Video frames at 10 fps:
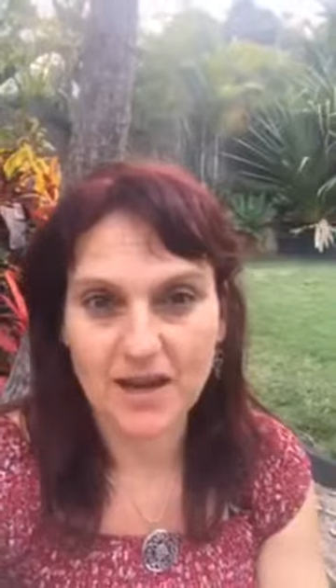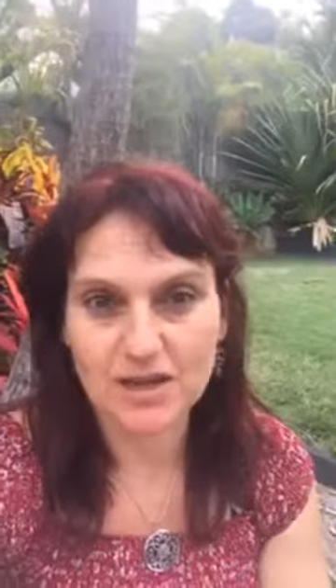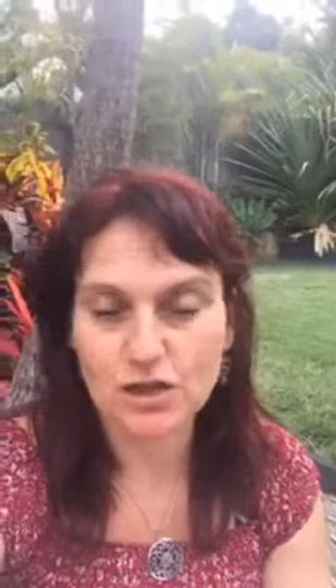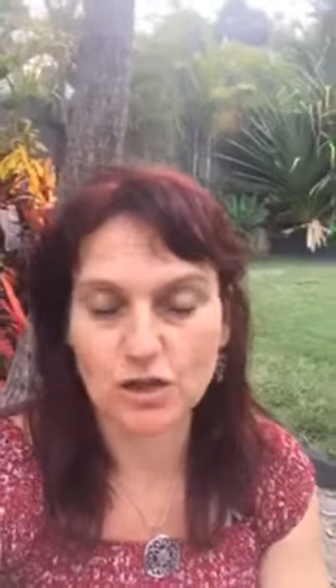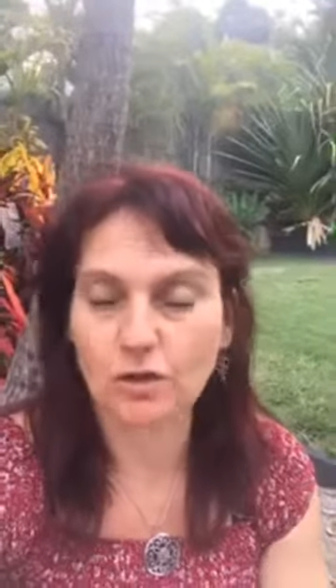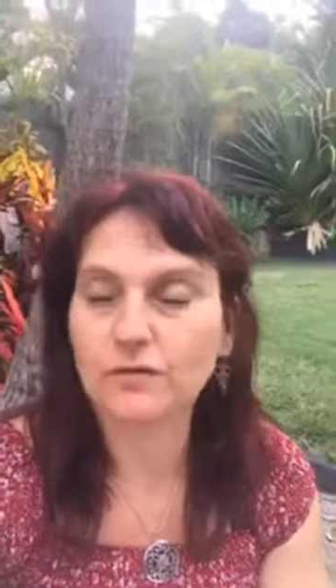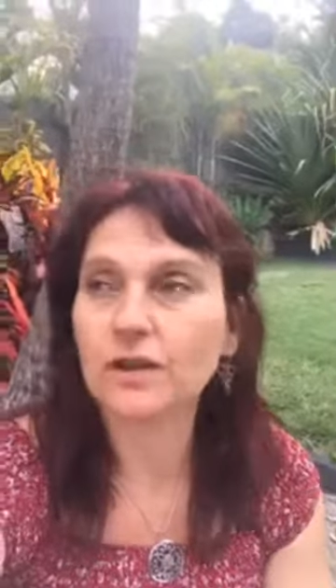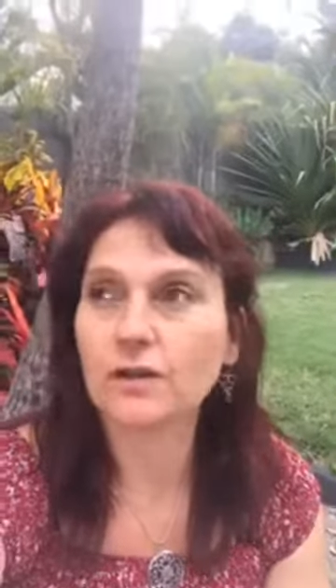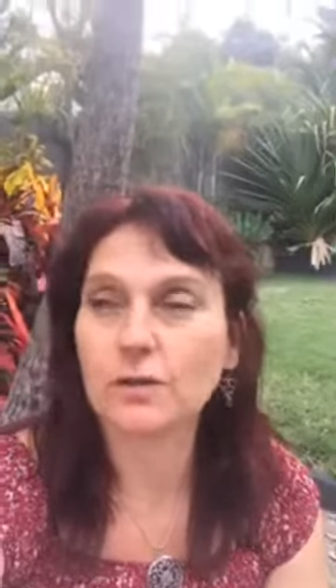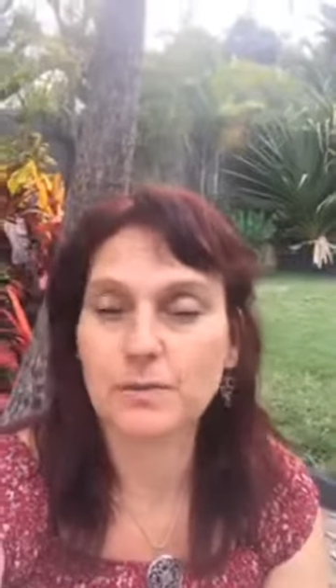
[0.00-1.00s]
So I feel
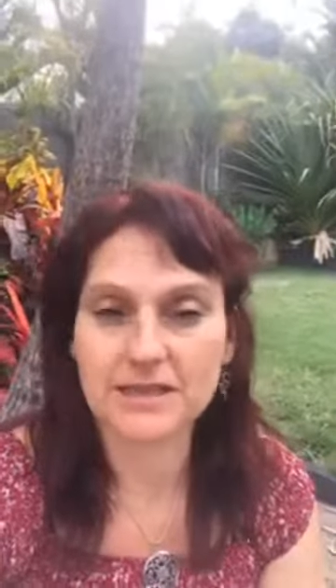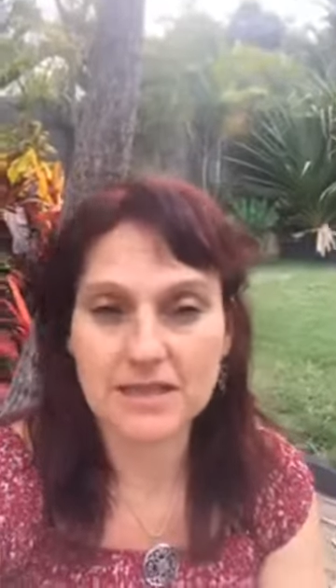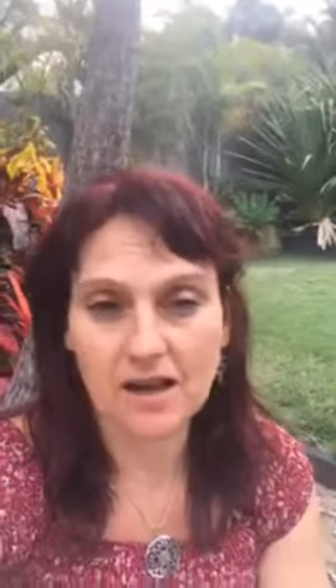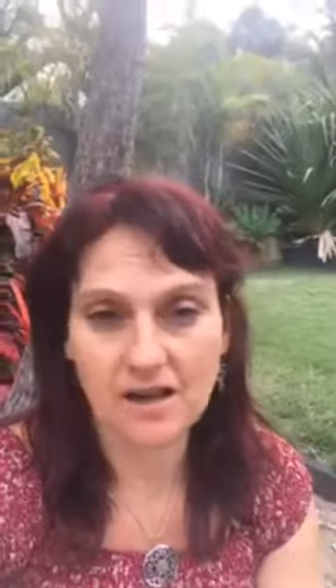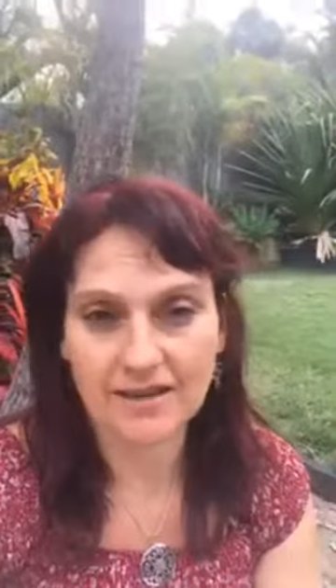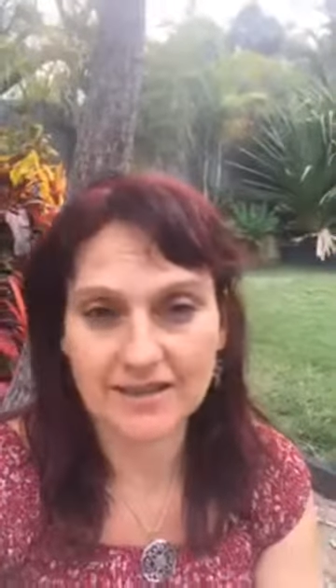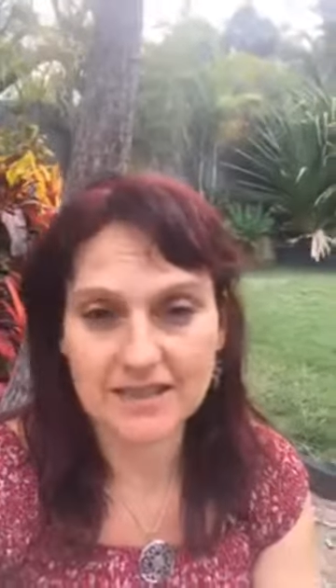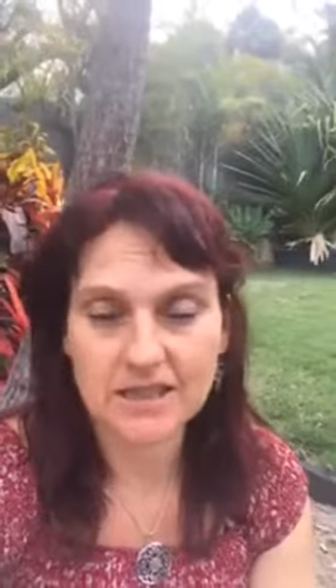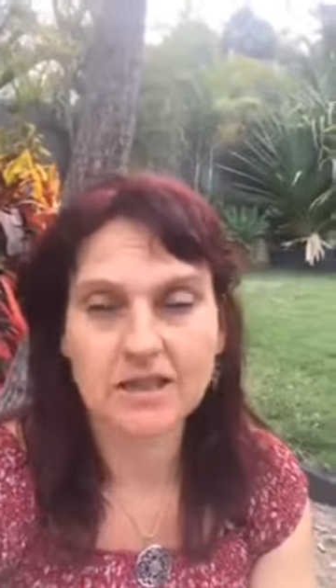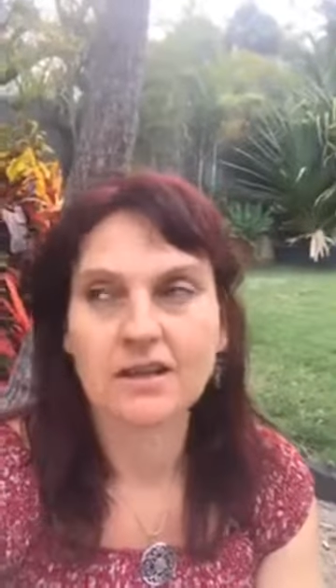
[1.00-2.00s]
a bit tired.
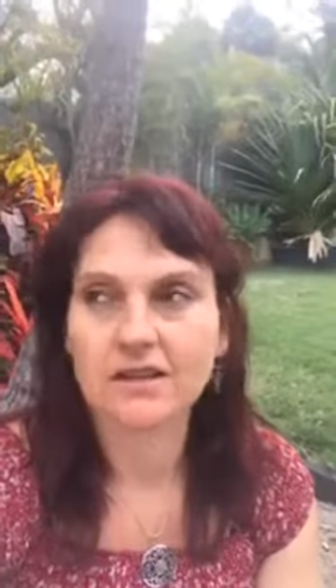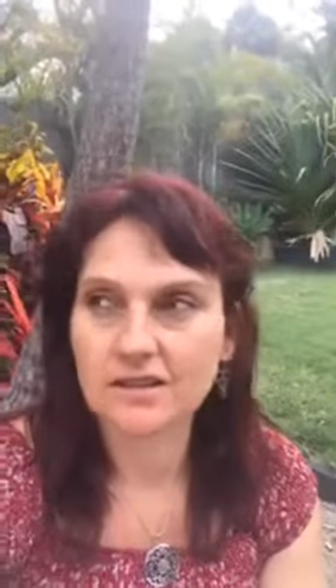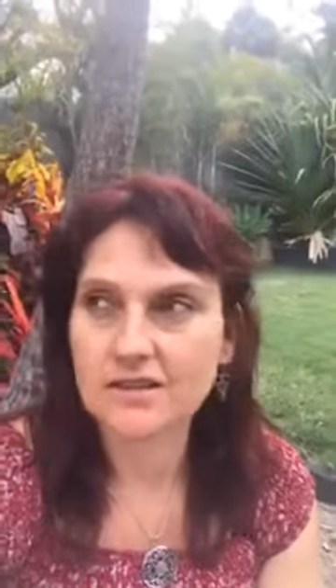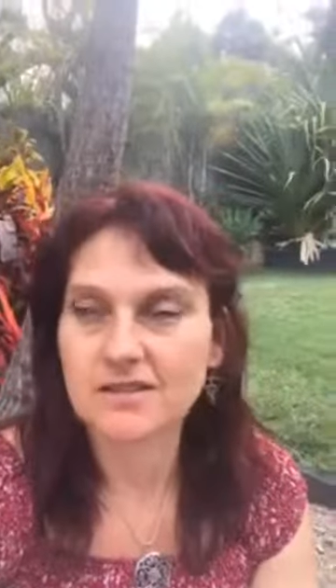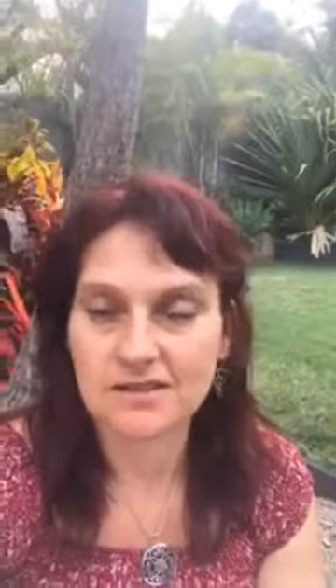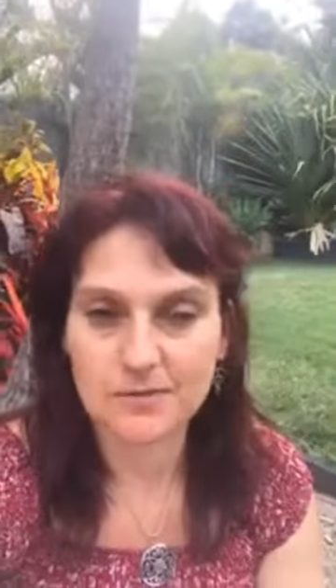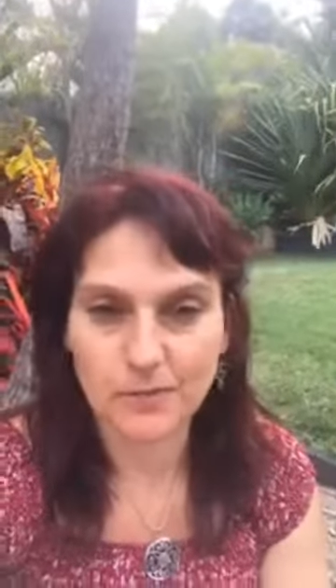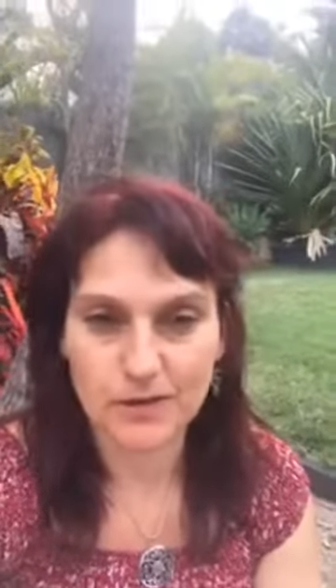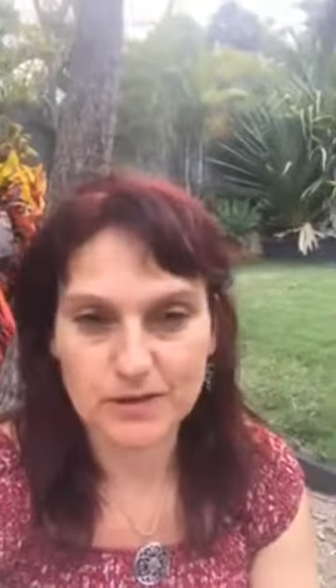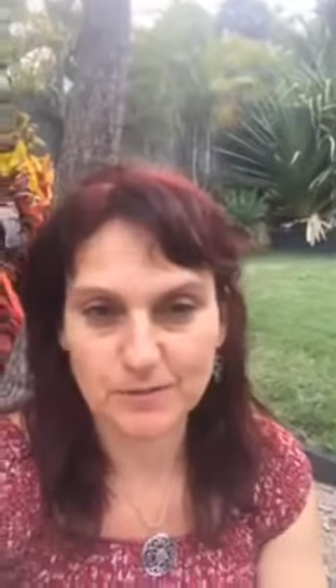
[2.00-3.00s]
This is
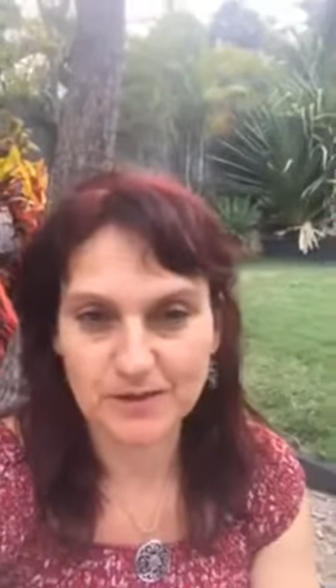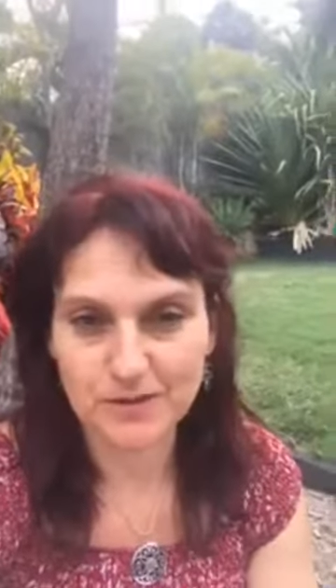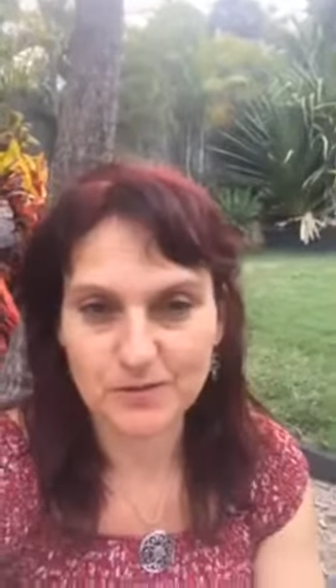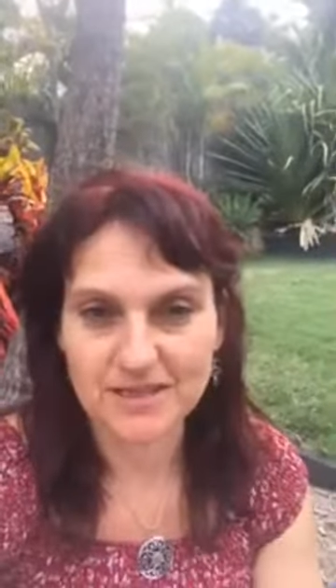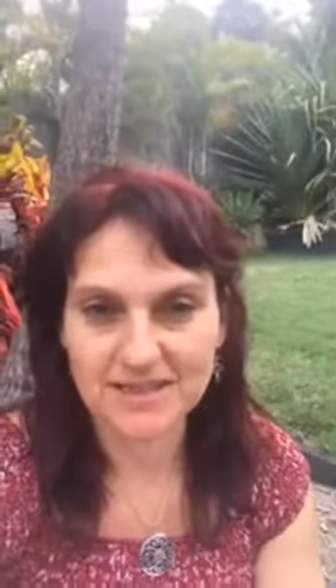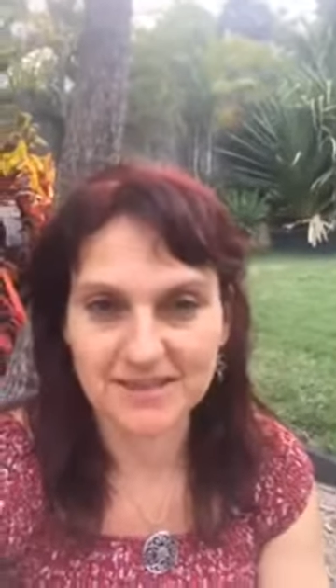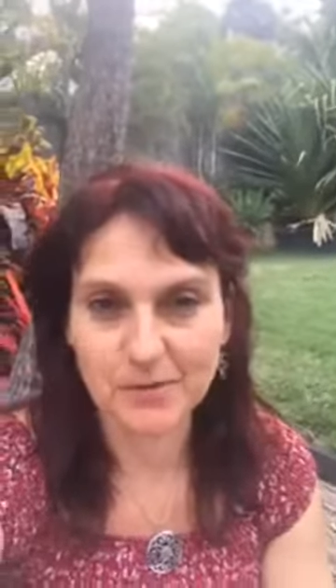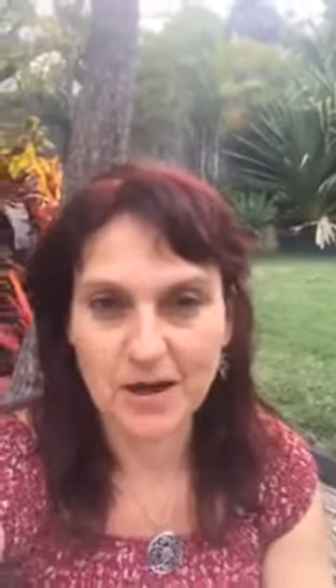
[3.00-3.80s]
possibly the reason, and we're